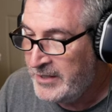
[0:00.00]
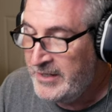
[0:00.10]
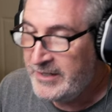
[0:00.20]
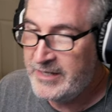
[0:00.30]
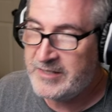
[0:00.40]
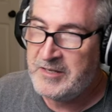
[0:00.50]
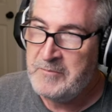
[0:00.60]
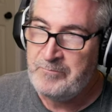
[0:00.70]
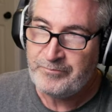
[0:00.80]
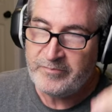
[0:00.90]
because
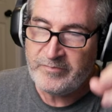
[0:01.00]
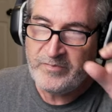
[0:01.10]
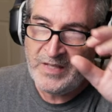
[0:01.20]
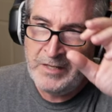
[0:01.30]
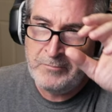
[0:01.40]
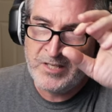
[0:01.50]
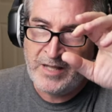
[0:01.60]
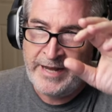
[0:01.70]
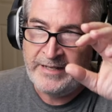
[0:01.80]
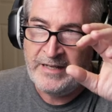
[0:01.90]
it was
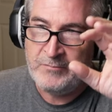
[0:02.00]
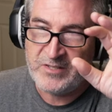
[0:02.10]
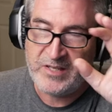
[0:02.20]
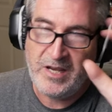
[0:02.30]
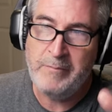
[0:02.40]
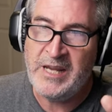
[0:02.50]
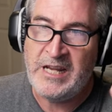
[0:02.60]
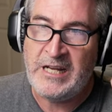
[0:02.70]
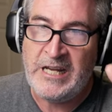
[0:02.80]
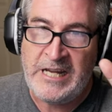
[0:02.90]

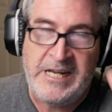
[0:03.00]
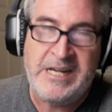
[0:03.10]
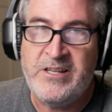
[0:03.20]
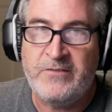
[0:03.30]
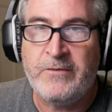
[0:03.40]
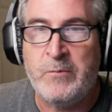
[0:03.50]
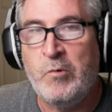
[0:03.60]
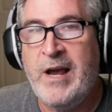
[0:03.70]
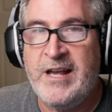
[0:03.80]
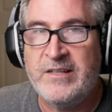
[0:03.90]
coming east from
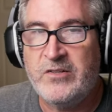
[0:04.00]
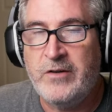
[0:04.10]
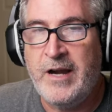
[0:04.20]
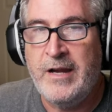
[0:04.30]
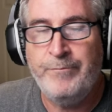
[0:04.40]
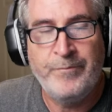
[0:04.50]
west, right?